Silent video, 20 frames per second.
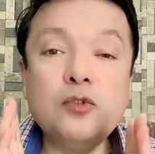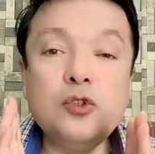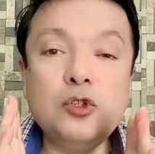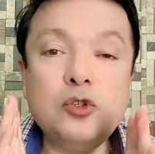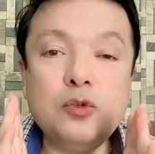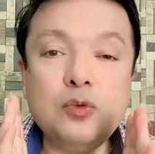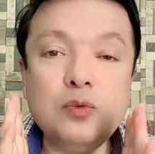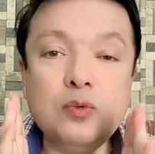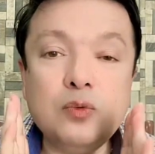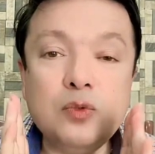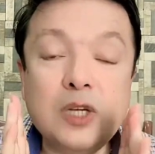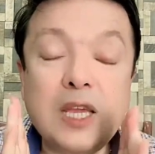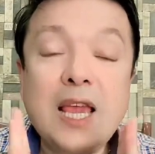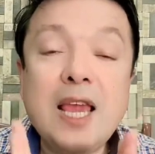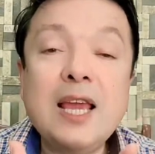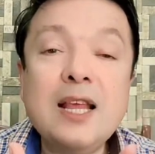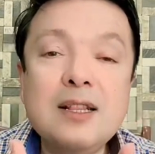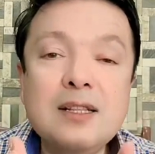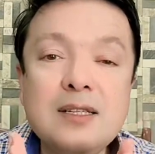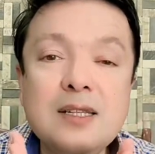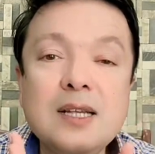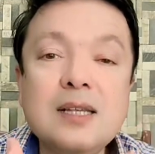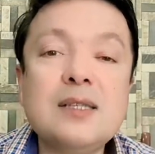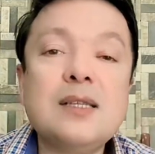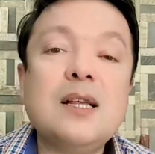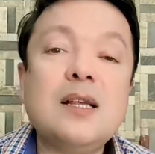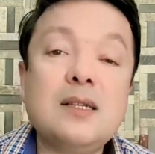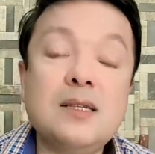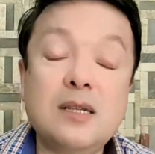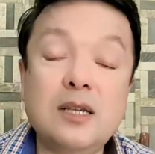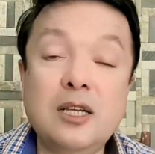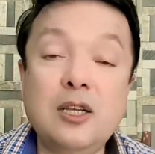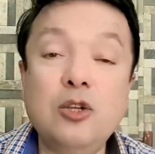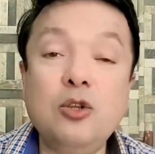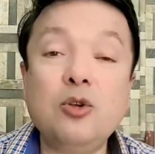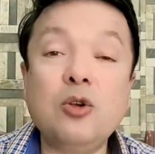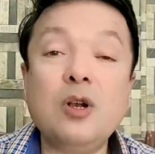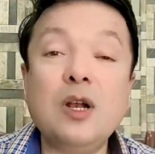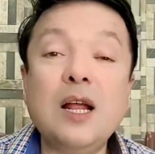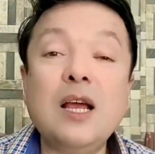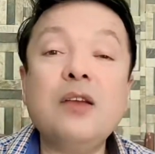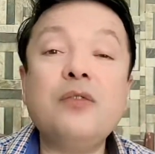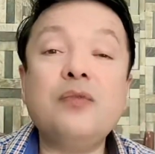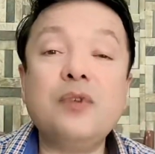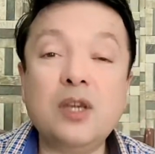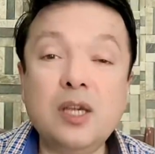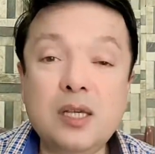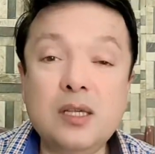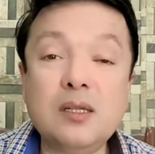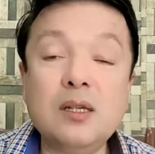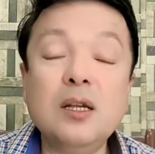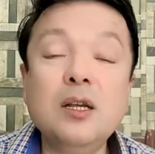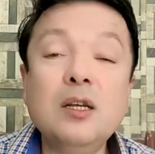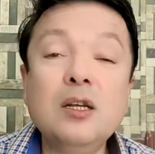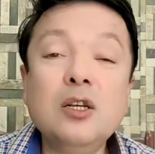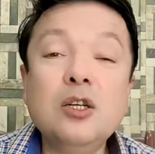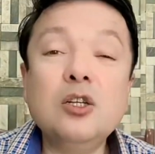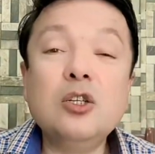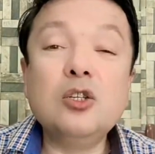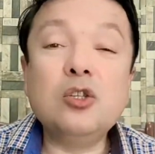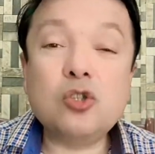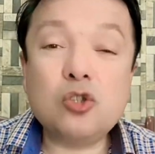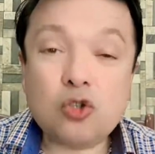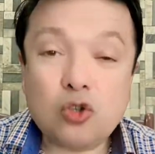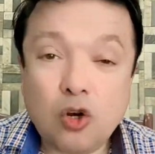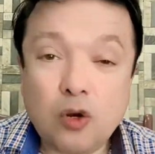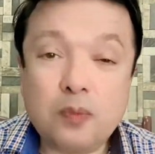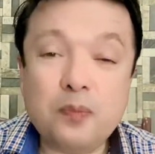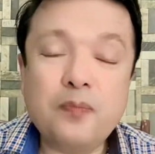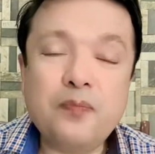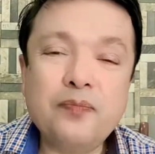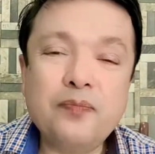to gain success in your life is stop